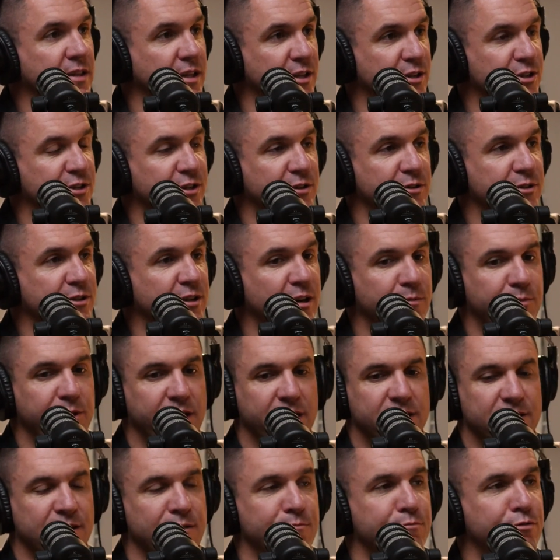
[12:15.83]
The insurance company
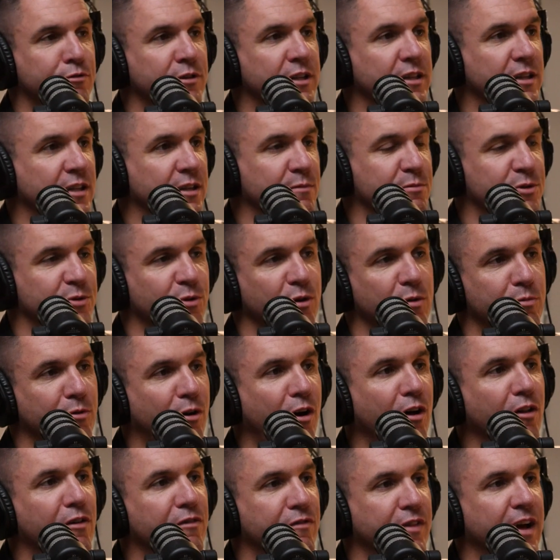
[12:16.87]
has completely absorbed
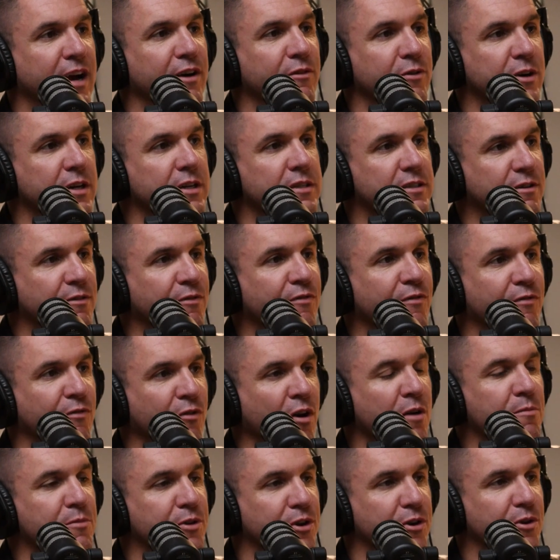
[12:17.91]
all of that risk
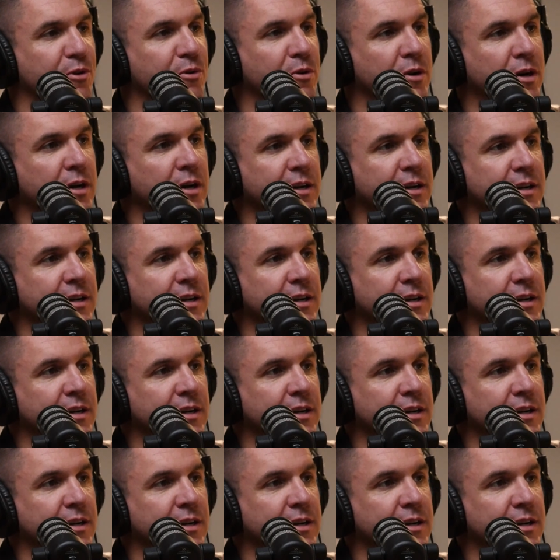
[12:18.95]
from you